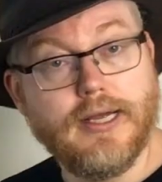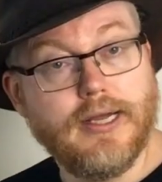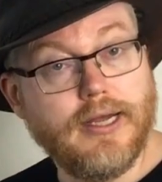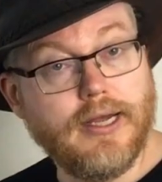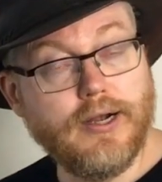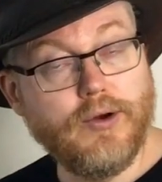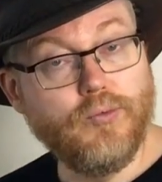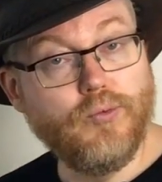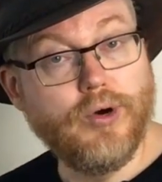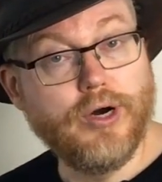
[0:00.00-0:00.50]

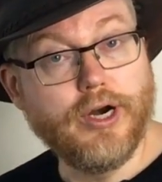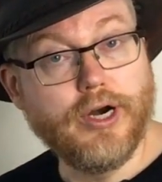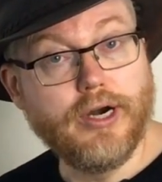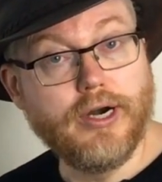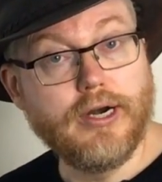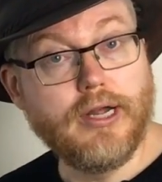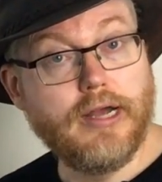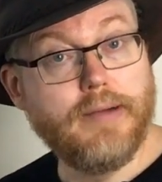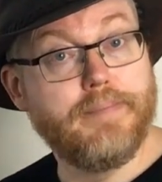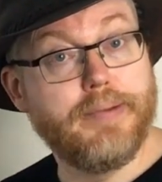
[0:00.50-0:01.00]

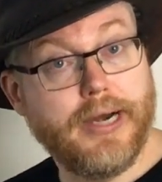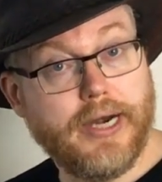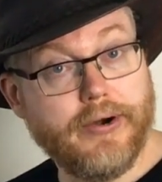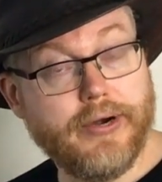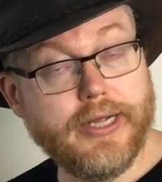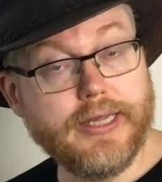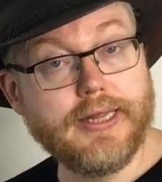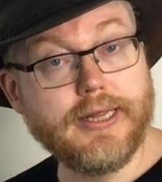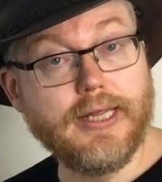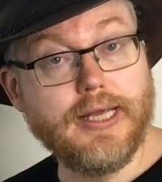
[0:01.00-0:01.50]
were
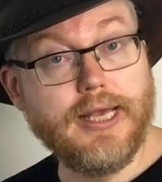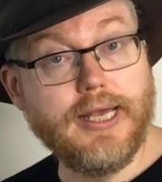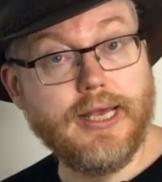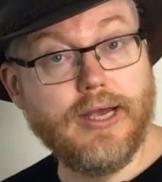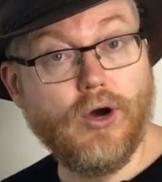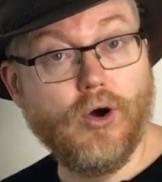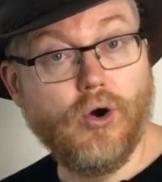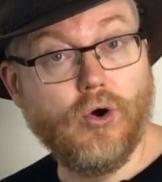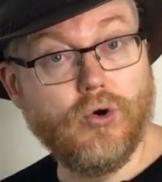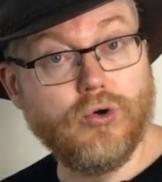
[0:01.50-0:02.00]
apparently
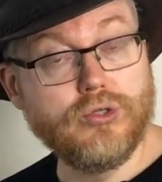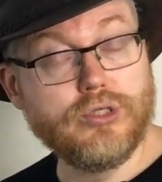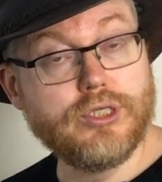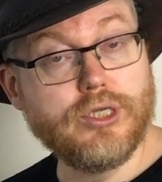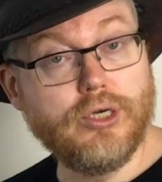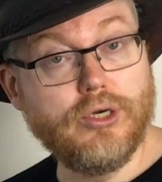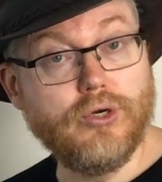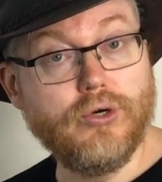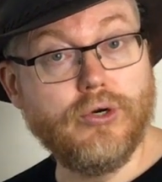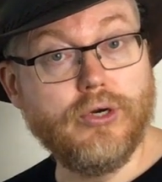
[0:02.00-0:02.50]

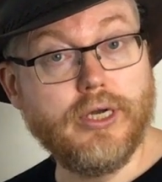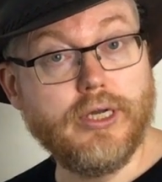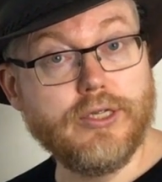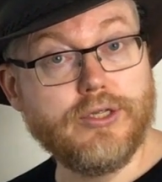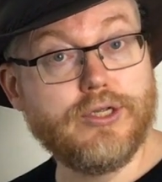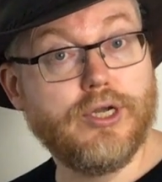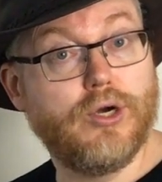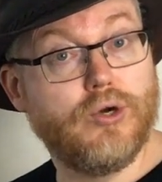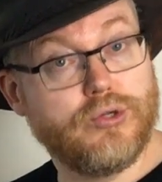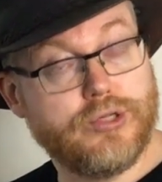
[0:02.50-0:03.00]
also
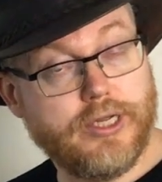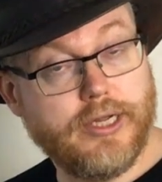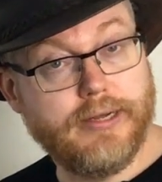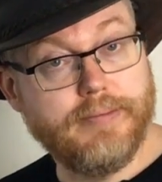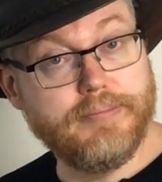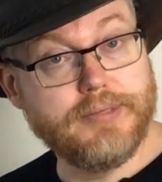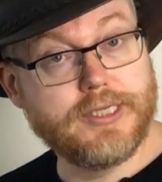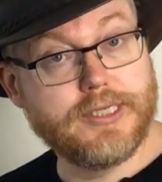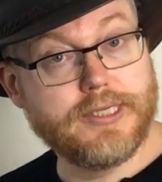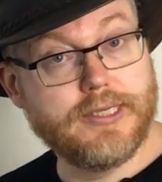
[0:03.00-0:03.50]

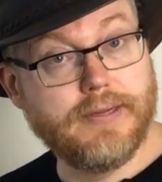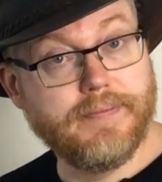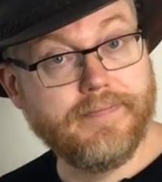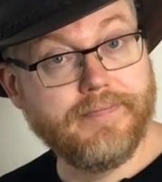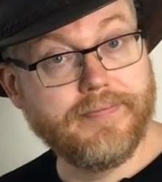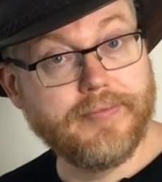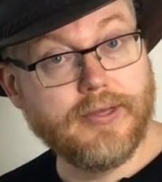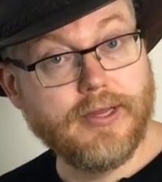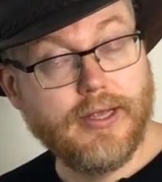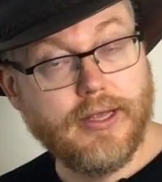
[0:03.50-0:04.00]
totems
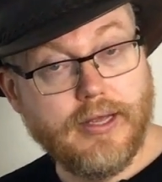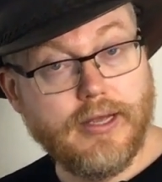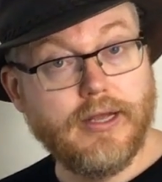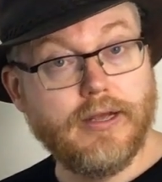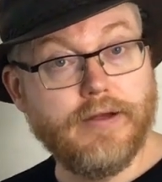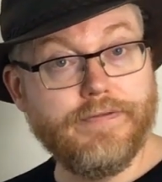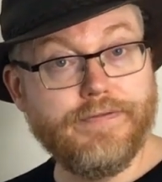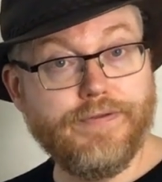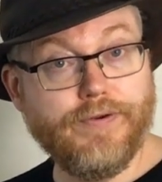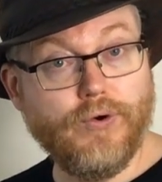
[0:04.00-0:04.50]

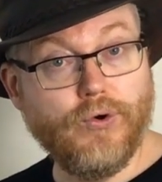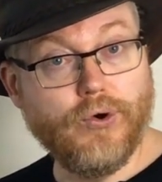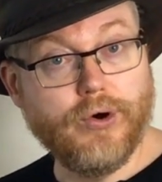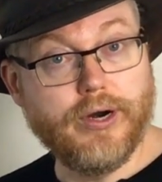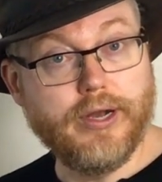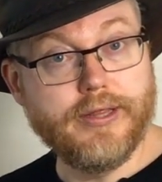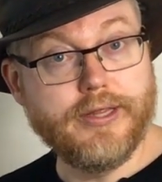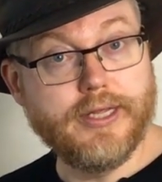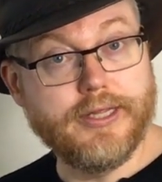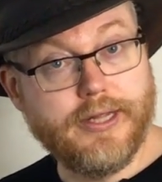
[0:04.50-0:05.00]

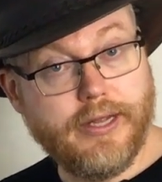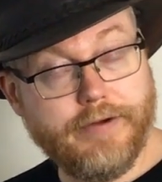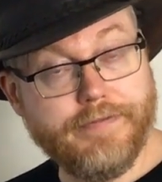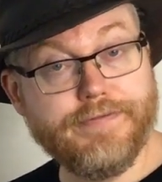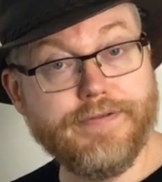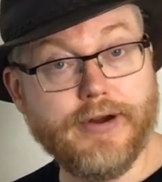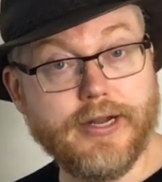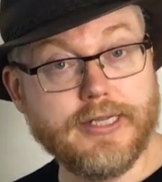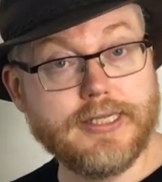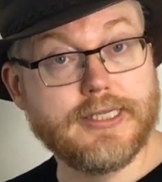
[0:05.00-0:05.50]
for the
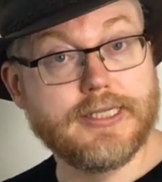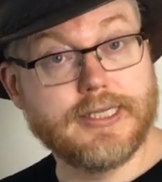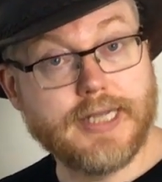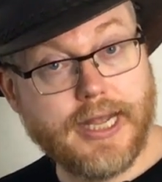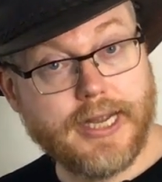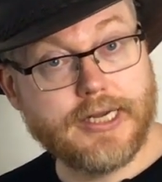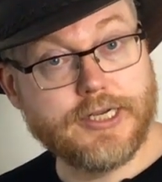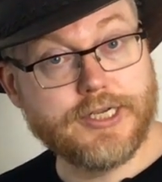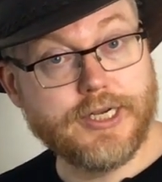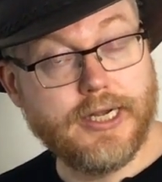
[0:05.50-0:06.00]
different
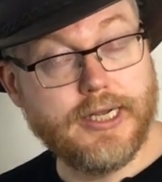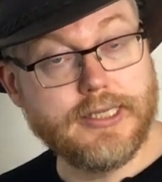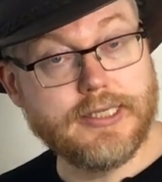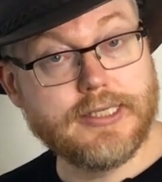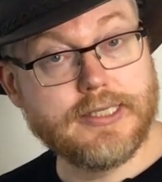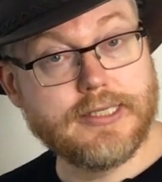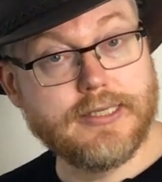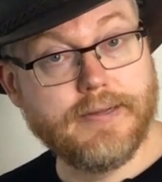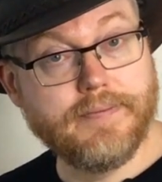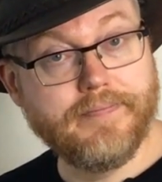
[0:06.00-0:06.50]

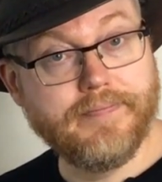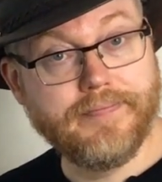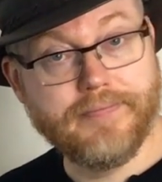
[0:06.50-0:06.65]
sections.